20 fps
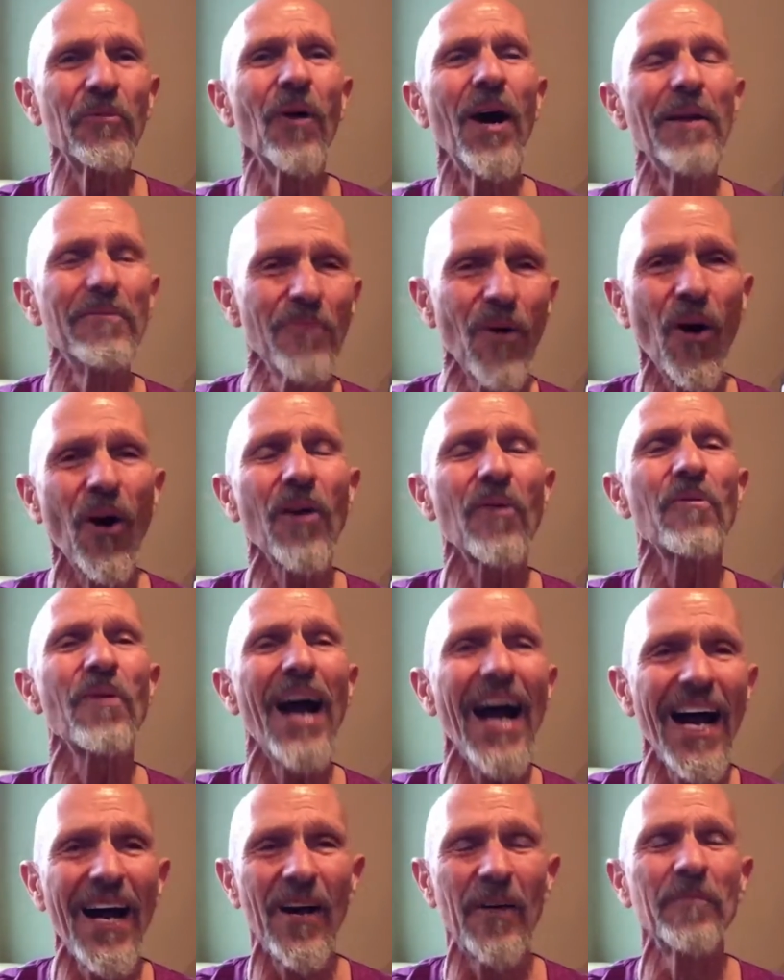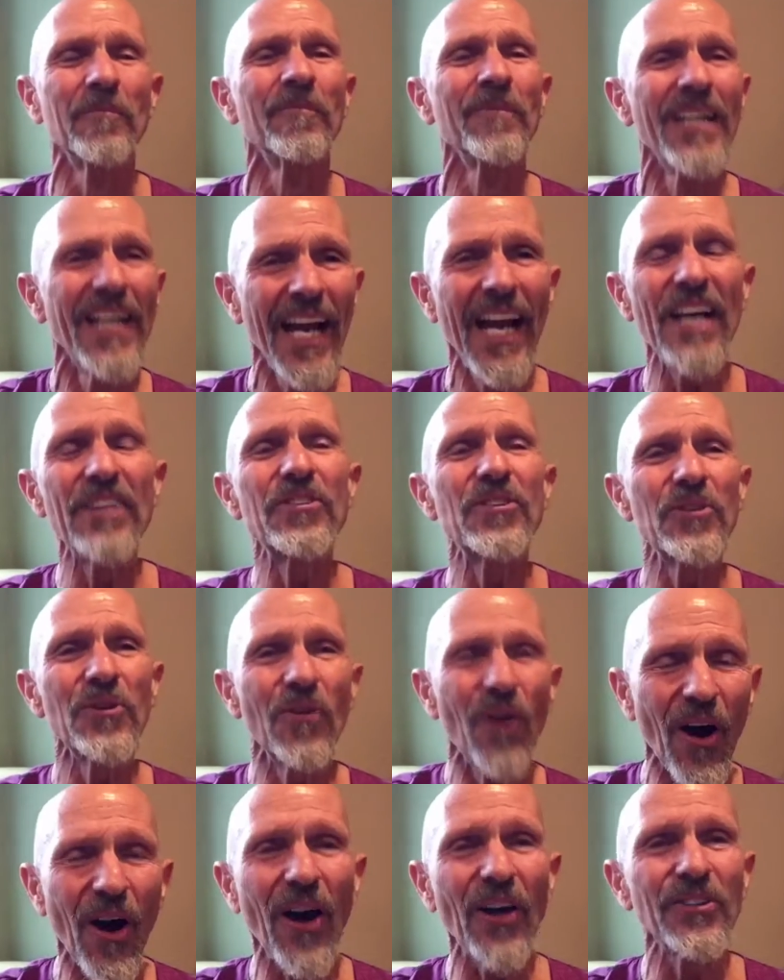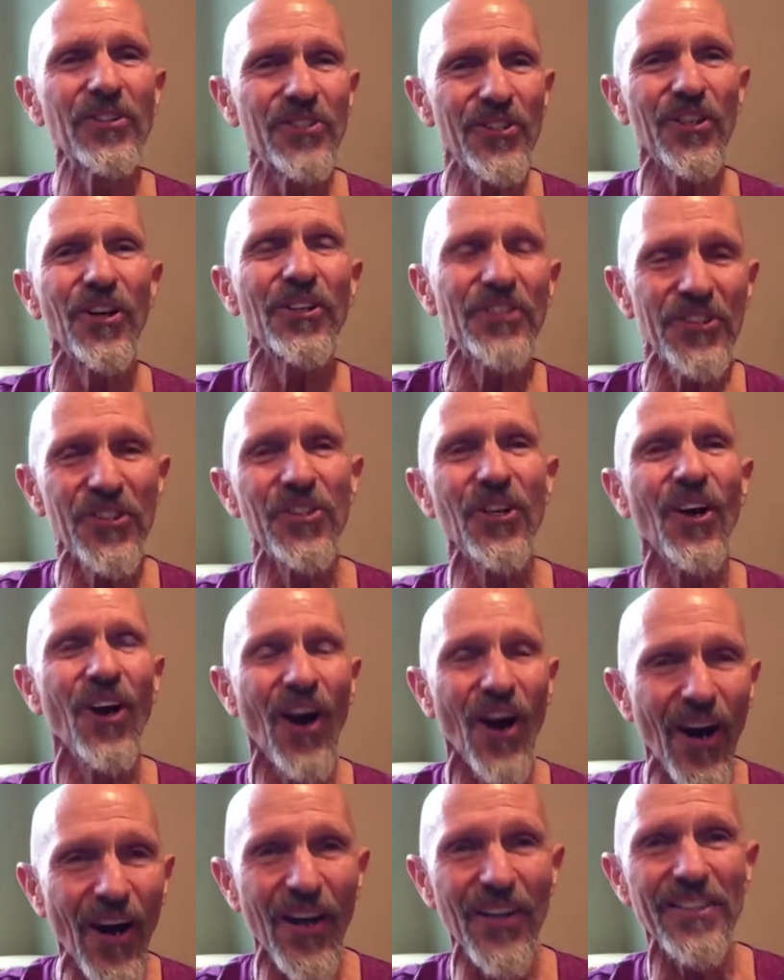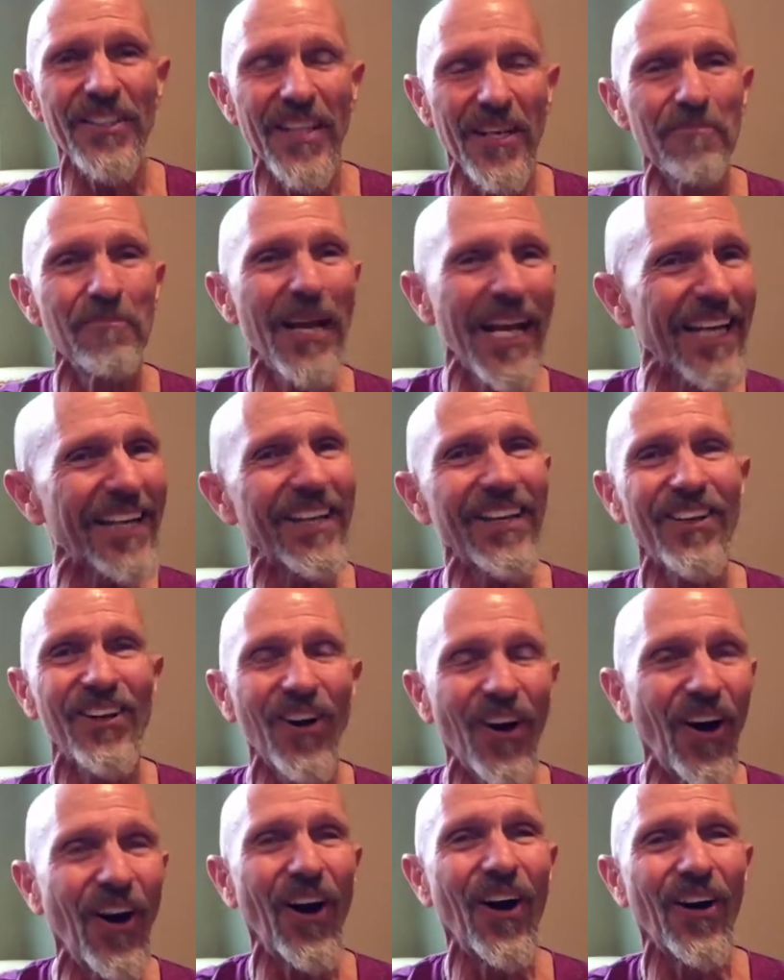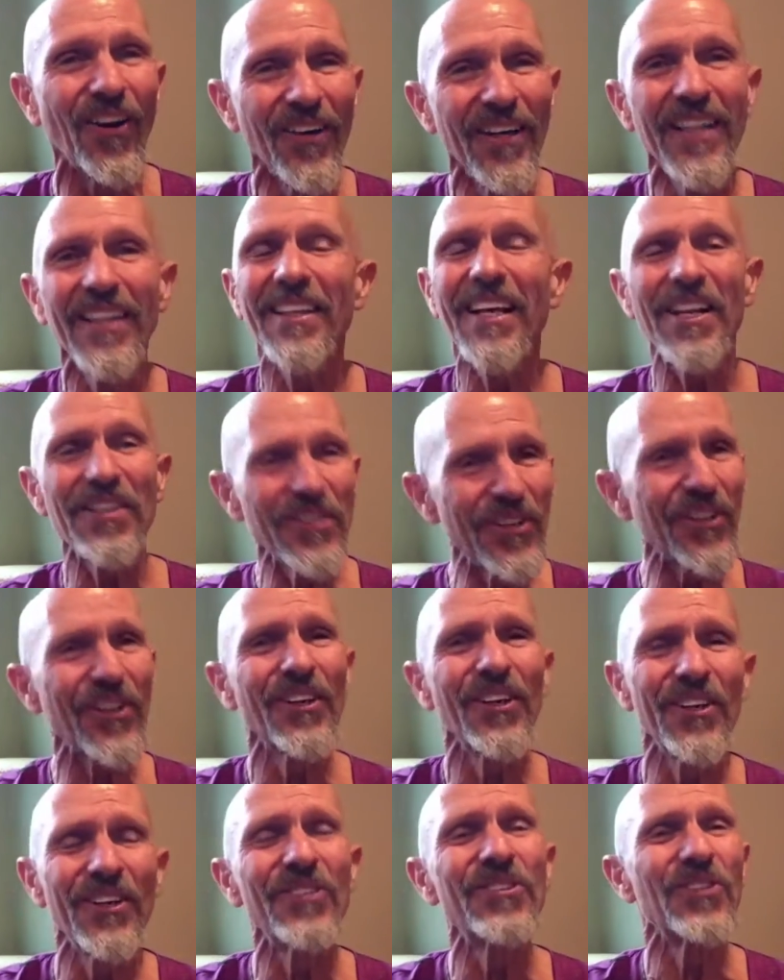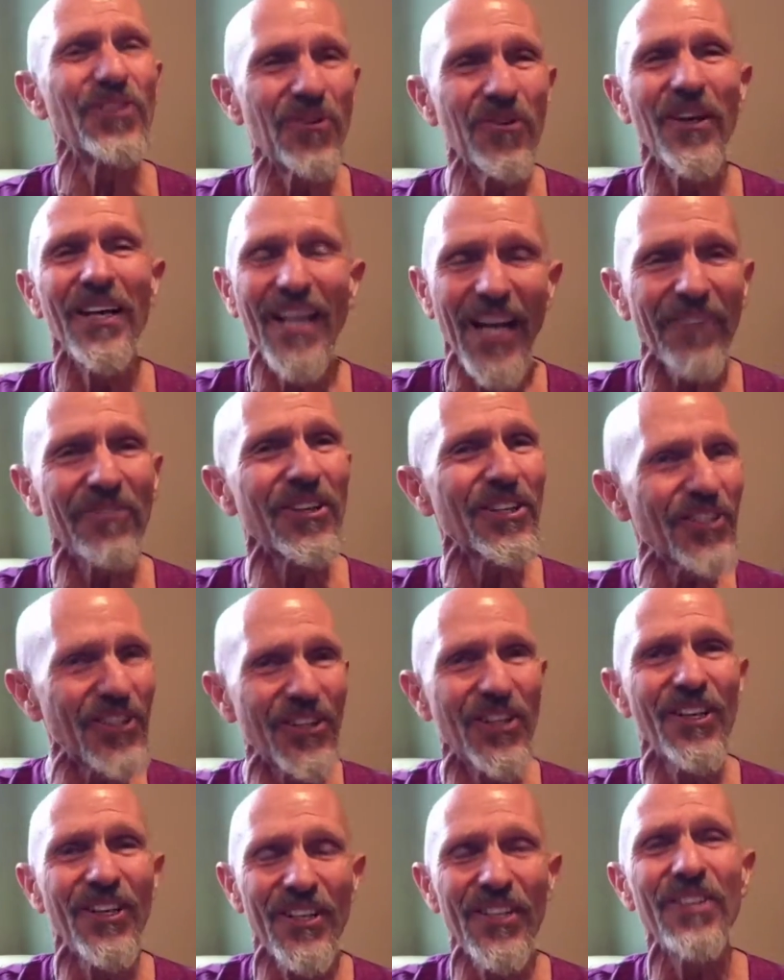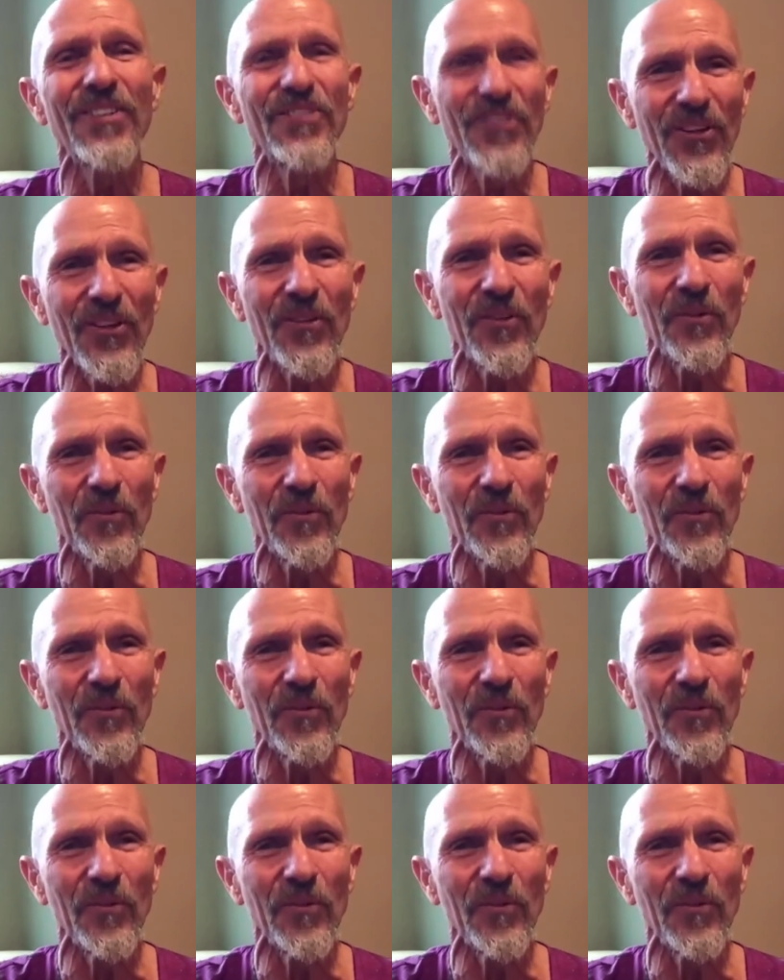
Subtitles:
One more round as you all search your hearts and make a call that you're going to do whatever you're going to do